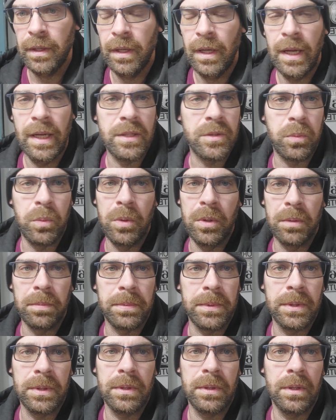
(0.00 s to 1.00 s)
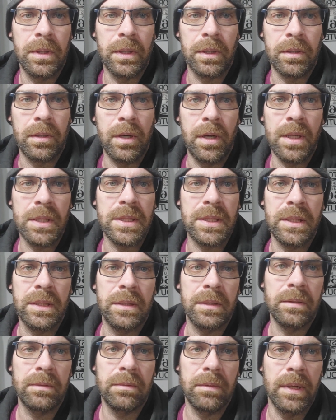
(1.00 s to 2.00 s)
It's warped across it.
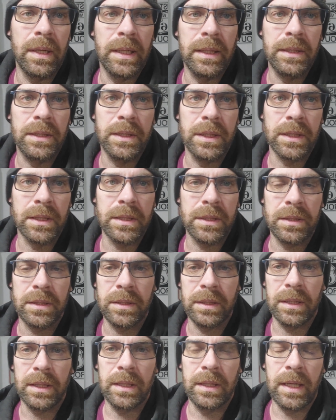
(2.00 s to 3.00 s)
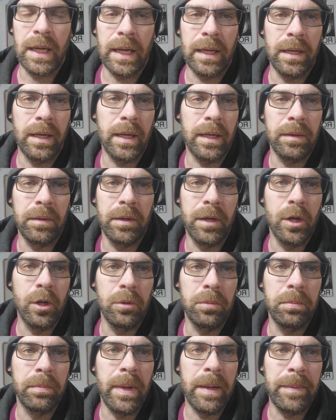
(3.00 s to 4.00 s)
It just I don't
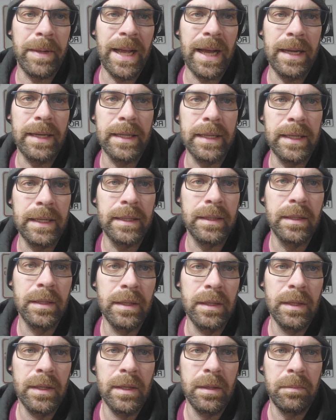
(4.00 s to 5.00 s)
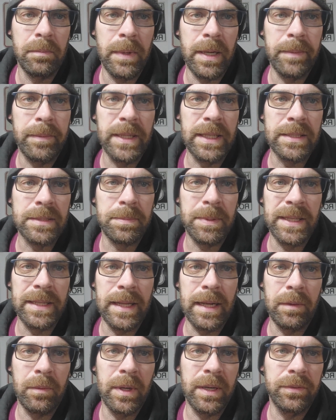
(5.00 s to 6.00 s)
know. Maybe I did it. Maybe it's been
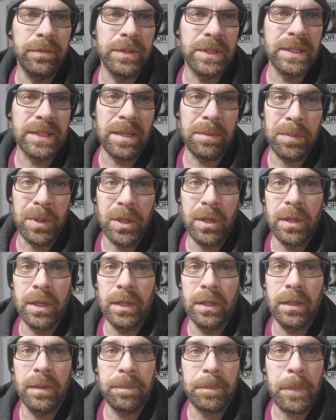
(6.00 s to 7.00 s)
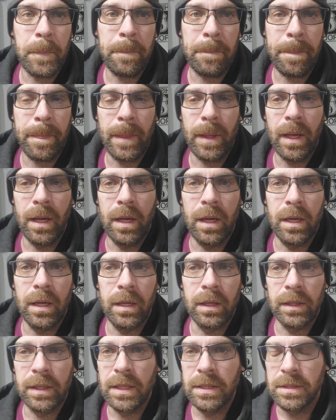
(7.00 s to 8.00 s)
that way since I bought it.
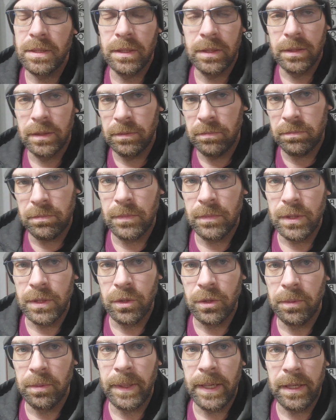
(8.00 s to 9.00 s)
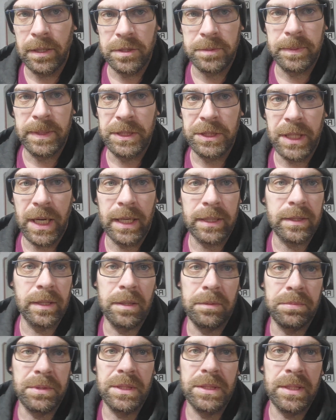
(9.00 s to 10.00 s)
Because the door panel's been jacked
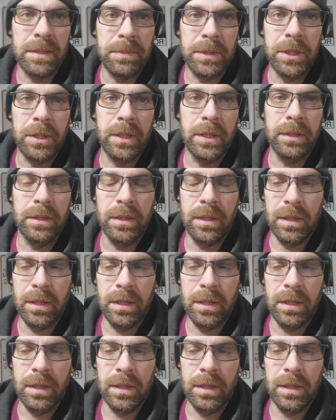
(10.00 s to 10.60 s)
up since I bought it.